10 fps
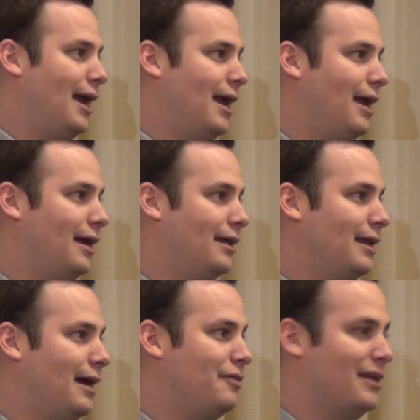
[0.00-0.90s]
and
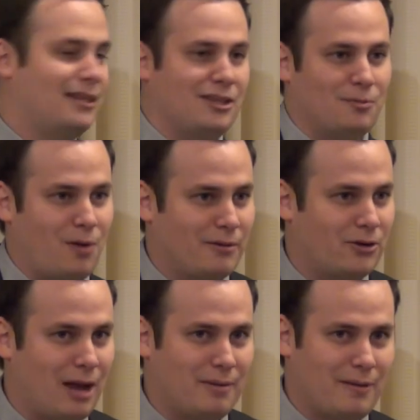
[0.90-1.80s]
I think that they're probably
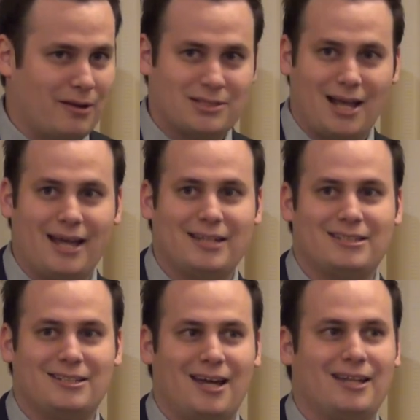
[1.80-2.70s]
grabbing him outside. Is
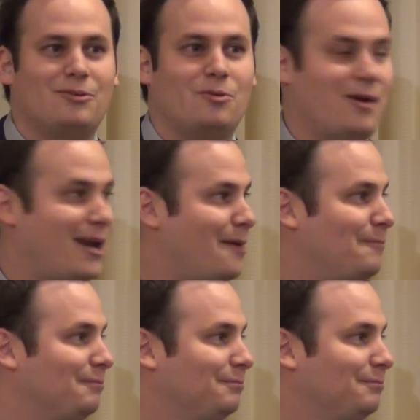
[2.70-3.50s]
he not in the room right now?